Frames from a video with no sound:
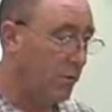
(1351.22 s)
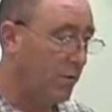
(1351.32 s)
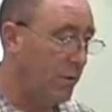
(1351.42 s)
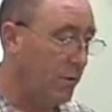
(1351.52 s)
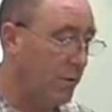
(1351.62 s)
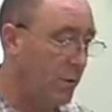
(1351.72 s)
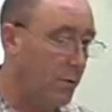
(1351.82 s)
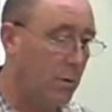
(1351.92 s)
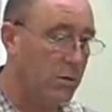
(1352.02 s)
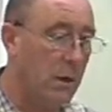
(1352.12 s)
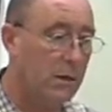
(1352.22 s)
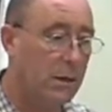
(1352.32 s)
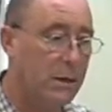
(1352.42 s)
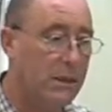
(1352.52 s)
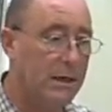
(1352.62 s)
from people who don't
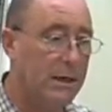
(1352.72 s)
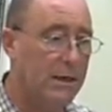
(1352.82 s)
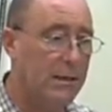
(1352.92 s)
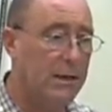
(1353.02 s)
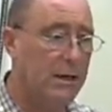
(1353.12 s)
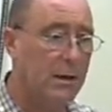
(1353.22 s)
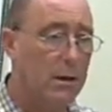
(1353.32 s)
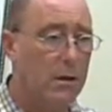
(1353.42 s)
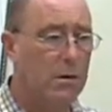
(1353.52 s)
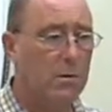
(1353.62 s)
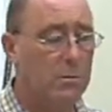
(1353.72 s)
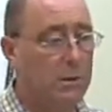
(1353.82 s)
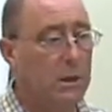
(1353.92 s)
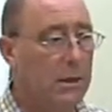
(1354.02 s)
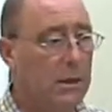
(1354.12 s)
understand it and say,
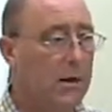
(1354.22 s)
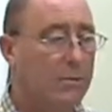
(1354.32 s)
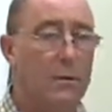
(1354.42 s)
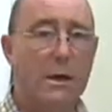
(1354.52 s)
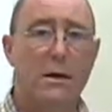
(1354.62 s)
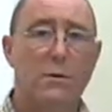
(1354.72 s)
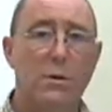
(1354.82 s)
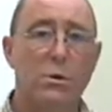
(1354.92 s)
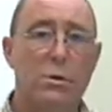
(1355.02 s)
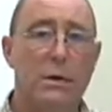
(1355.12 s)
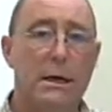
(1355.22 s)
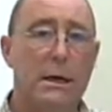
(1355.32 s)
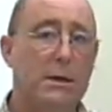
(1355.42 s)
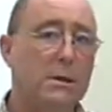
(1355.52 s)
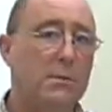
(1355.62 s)
oh, life, evolution has
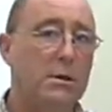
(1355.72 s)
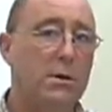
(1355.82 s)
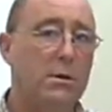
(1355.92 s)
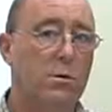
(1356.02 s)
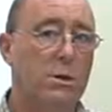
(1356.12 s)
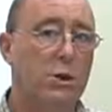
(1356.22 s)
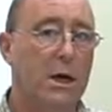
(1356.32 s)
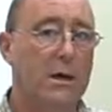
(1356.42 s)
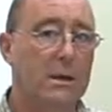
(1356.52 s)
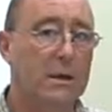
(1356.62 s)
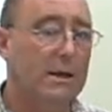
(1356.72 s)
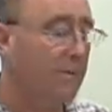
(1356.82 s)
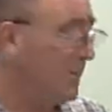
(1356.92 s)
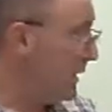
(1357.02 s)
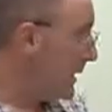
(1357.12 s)
something to do with chance.
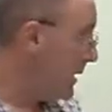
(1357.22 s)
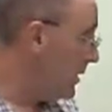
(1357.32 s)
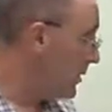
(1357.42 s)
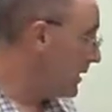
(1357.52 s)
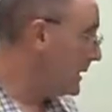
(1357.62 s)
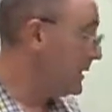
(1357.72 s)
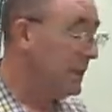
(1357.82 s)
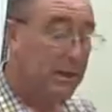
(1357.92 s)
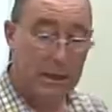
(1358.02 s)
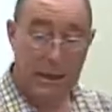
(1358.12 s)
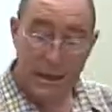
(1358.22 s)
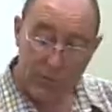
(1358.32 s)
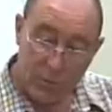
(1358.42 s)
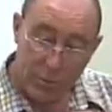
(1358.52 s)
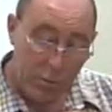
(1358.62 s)
You can see, if
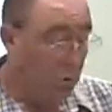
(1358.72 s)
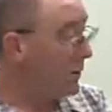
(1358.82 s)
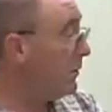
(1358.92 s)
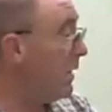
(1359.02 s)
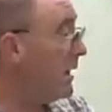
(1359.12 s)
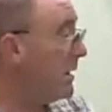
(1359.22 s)
you put the right